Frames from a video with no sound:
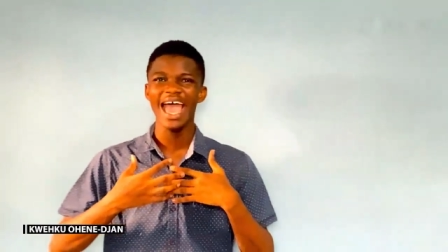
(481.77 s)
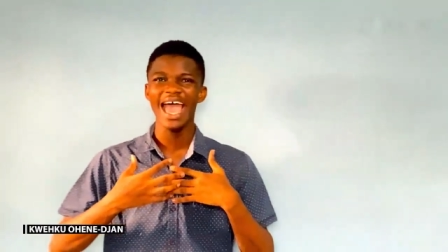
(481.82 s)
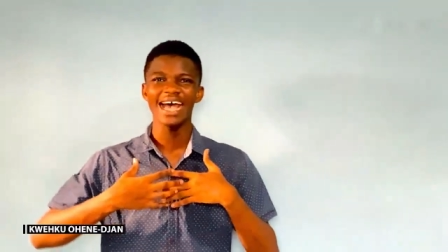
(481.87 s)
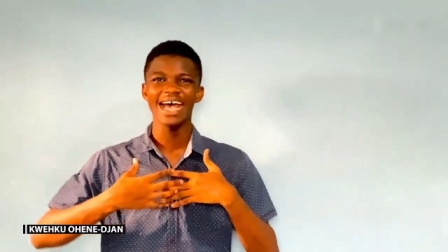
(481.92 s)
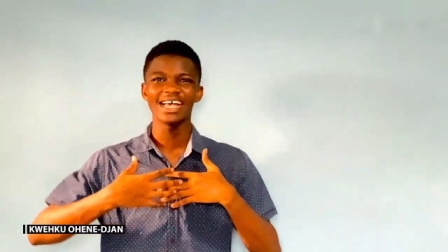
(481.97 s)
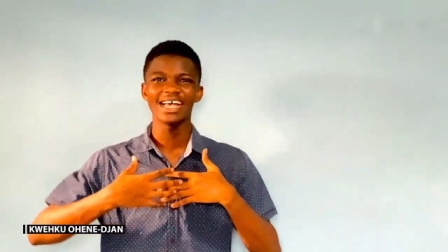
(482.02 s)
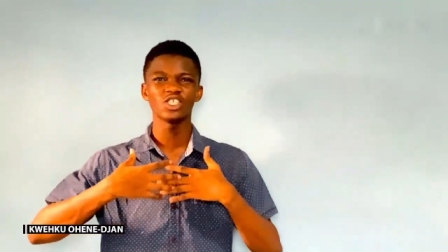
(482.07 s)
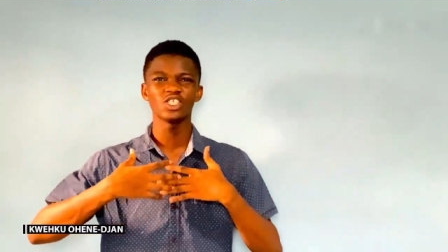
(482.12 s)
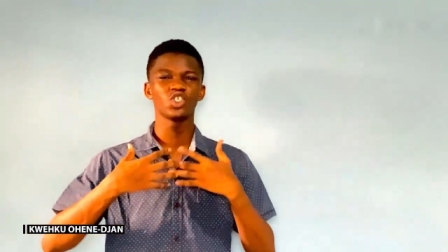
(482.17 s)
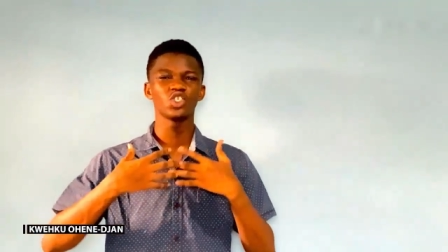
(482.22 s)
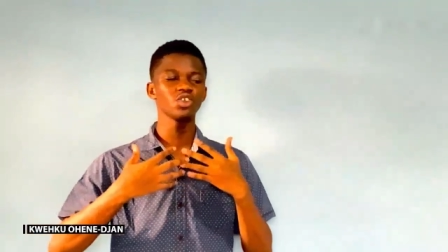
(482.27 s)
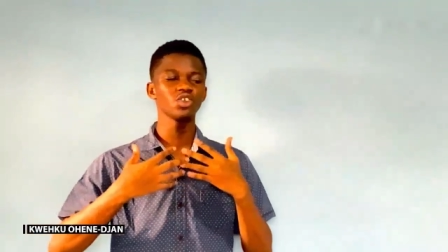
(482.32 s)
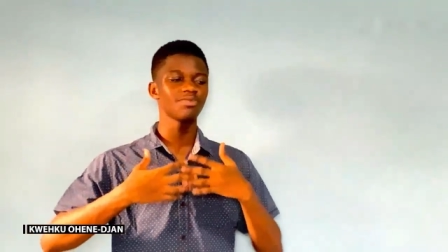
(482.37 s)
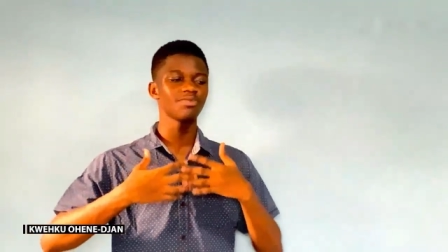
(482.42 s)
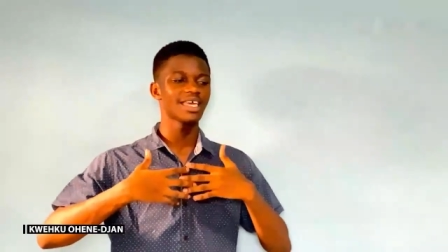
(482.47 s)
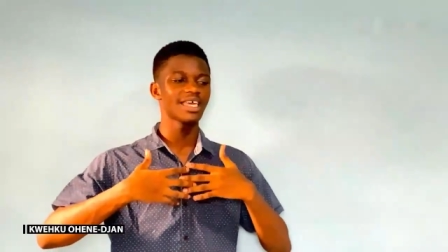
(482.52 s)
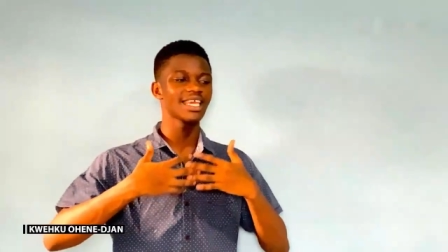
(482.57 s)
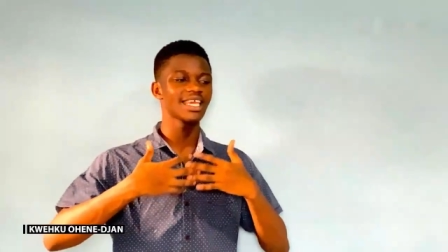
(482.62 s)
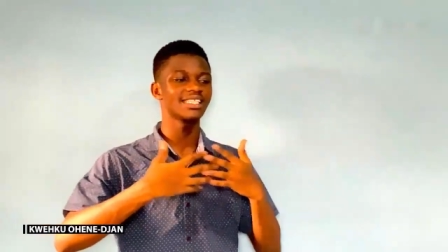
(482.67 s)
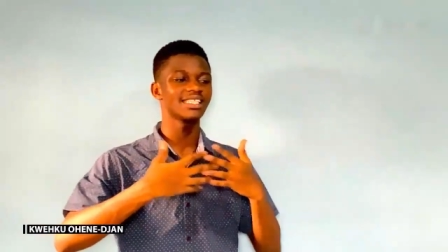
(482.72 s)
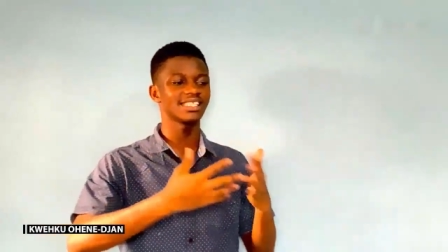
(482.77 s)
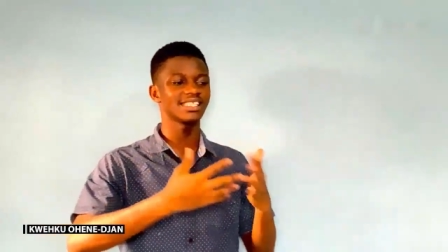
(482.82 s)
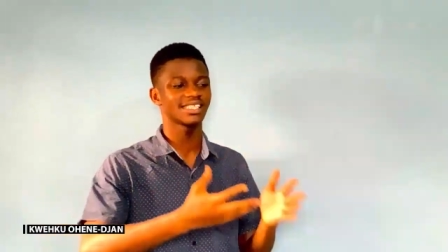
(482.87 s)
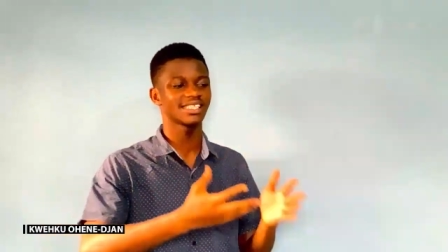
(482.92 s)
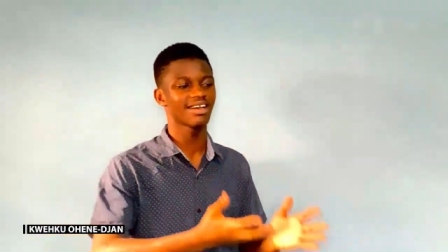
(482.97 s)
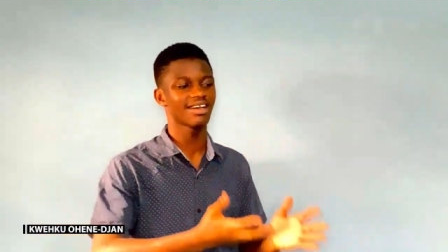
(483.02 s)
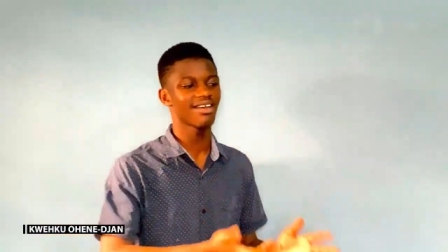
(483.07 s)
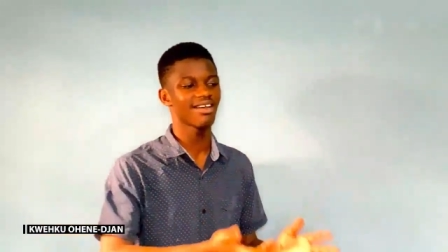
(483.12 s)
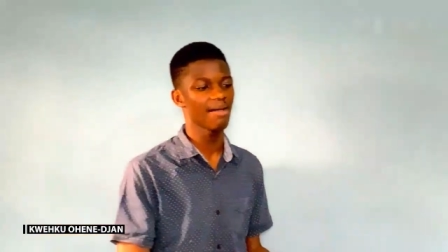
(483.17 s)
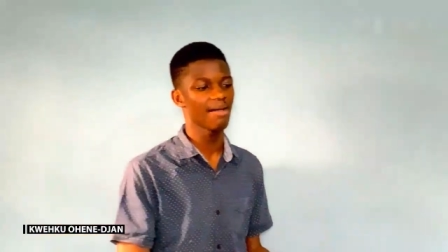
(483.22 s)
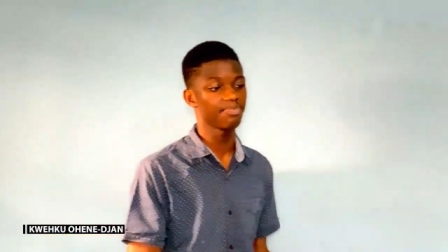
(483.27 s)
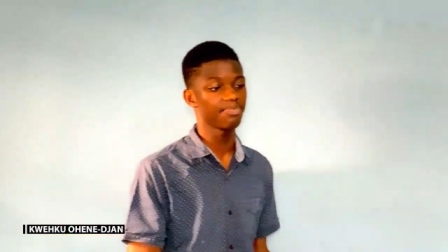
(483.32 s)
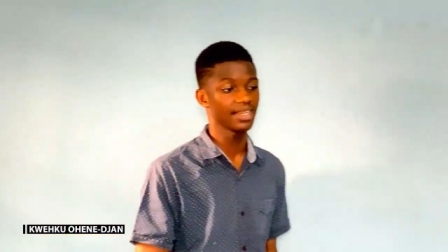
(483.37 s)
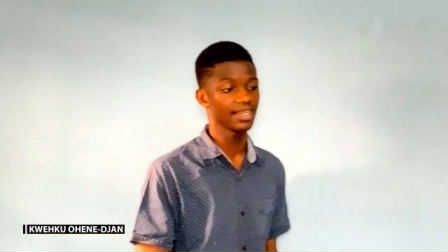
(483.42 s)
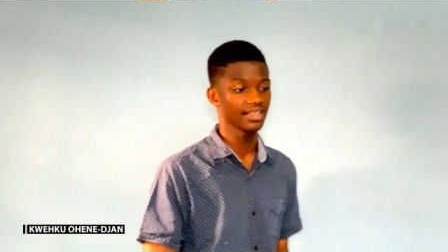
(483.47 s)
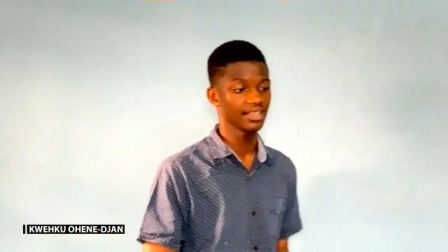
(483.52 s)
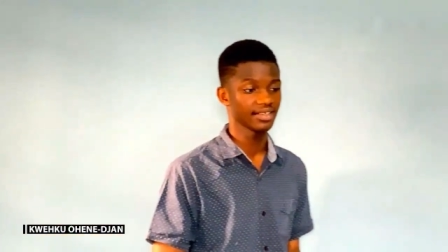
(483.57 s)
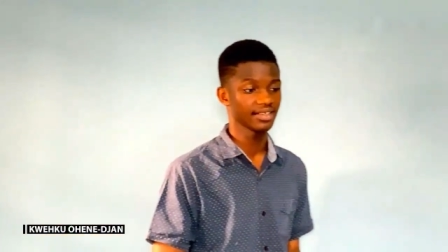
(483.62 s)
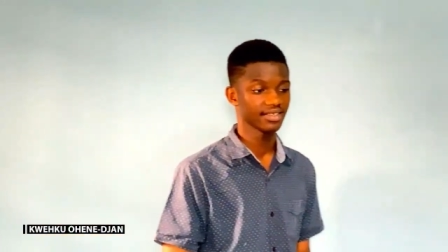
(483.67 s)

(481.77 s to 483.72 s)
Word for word: I assume that it is now happening.